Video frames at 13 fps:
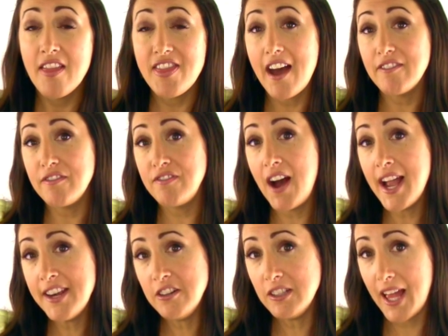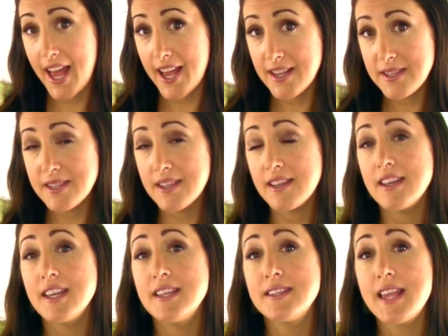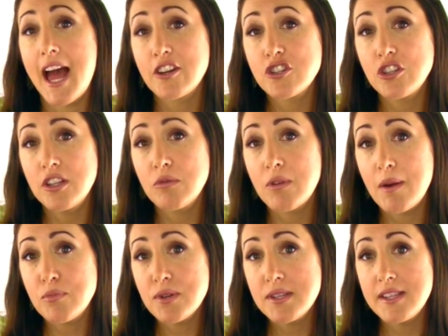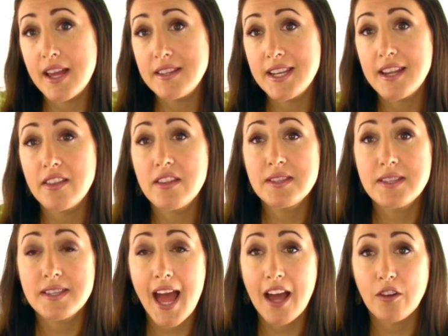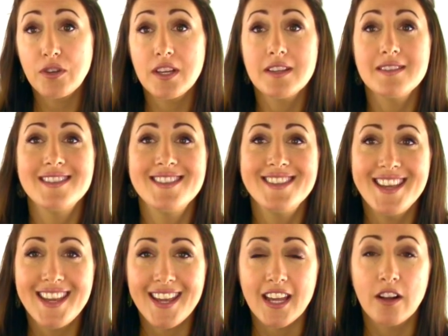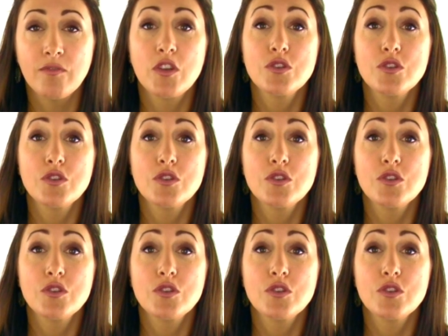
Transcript: That final S is actually representing the sound Z.